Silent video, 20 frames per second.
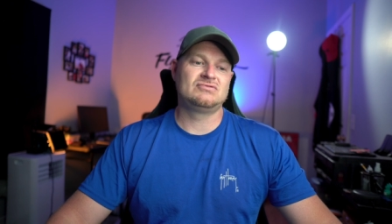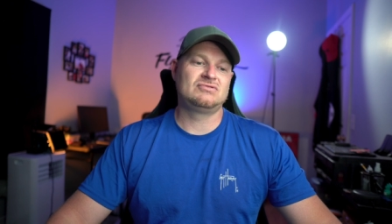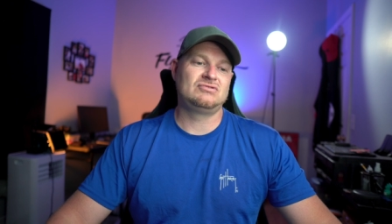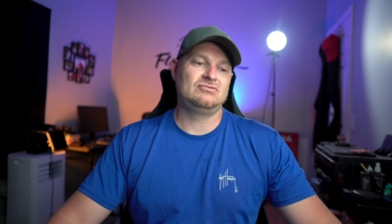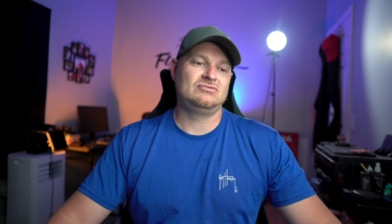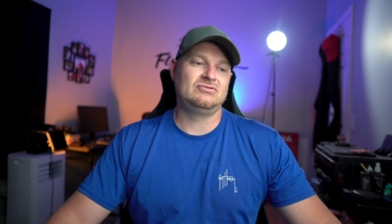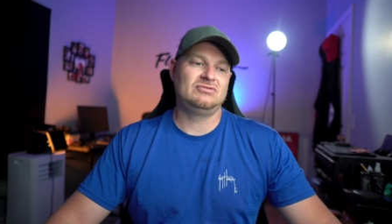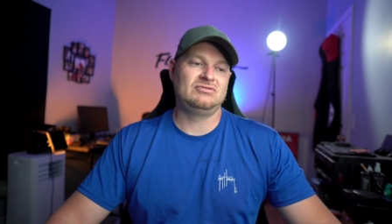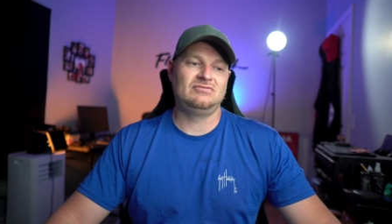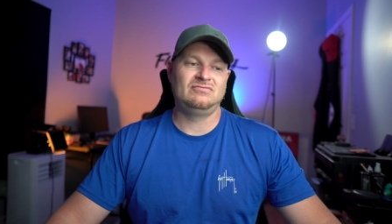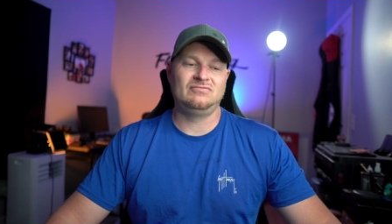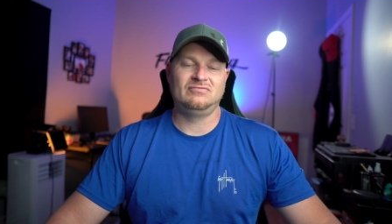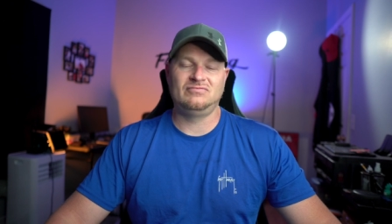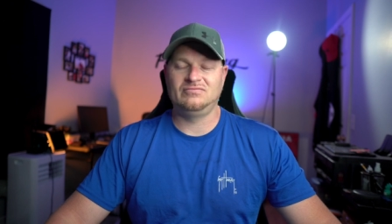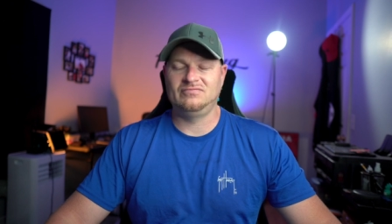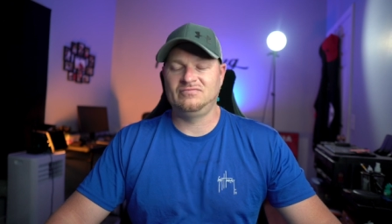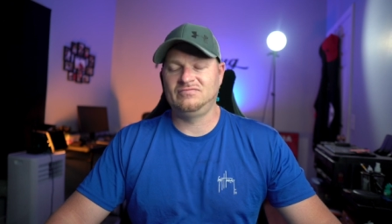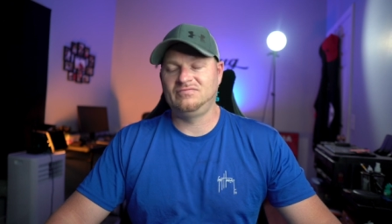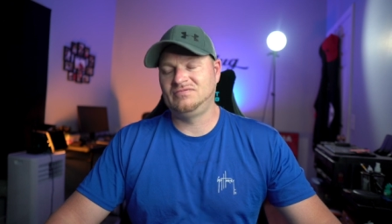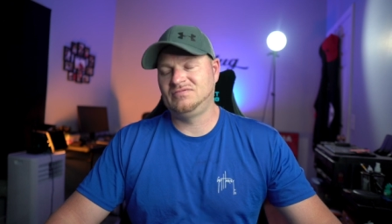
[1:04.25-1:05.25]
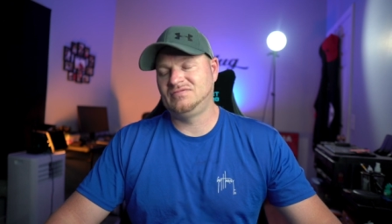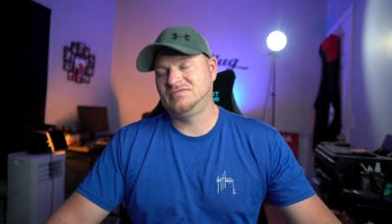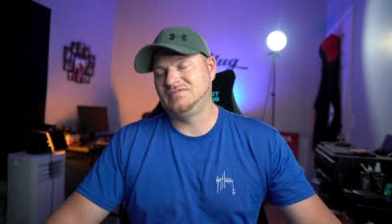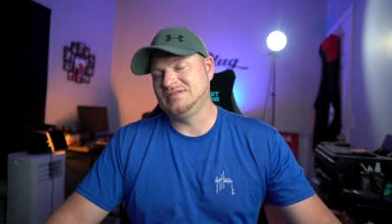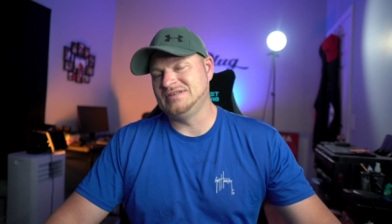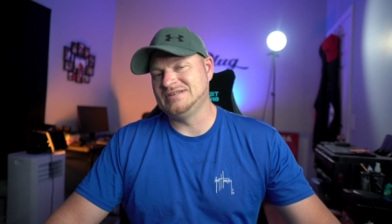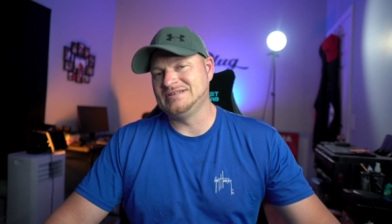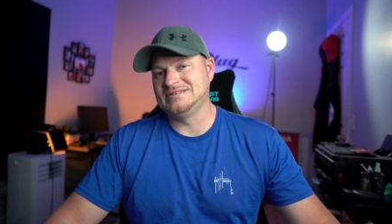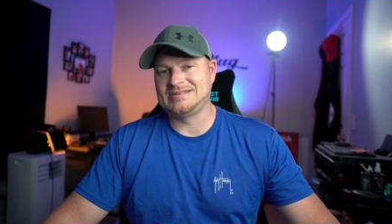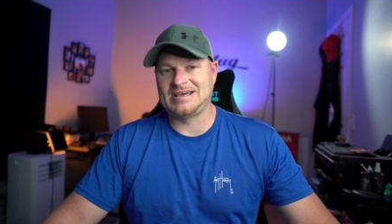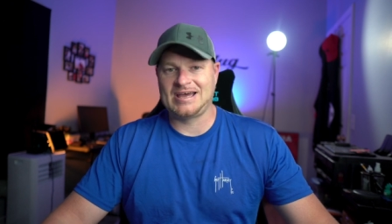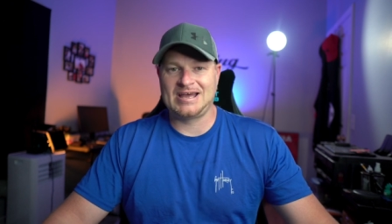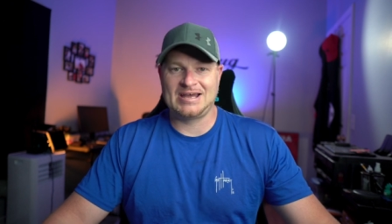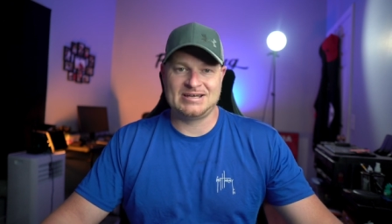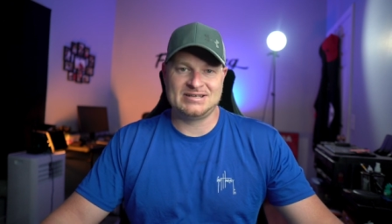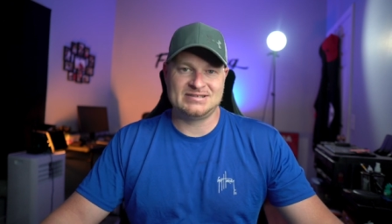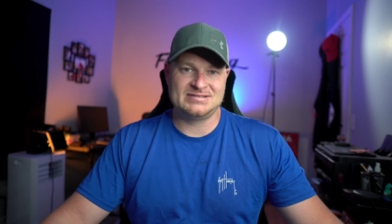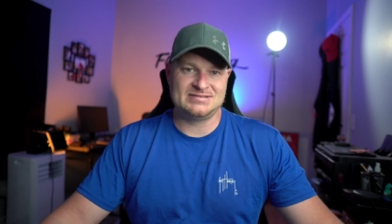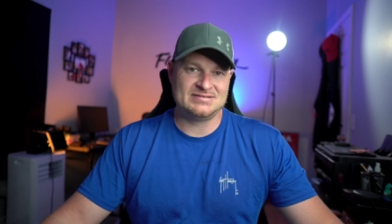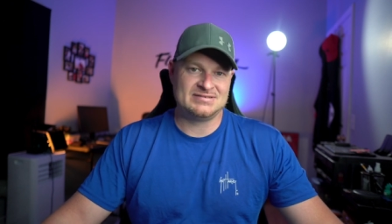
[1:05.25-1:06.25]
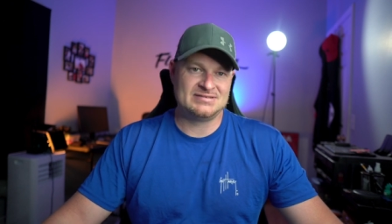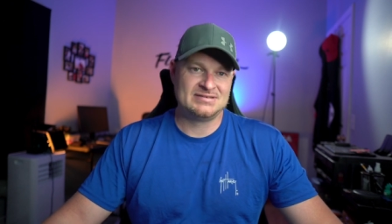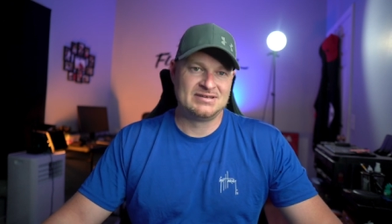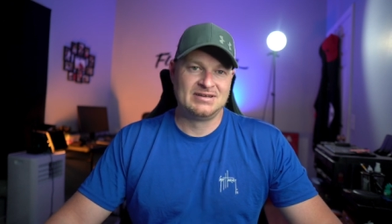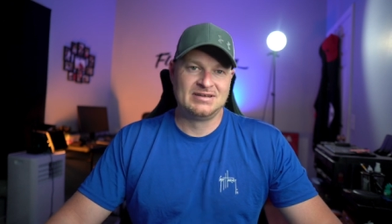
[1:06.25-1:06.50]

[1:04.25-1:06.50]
doing designs.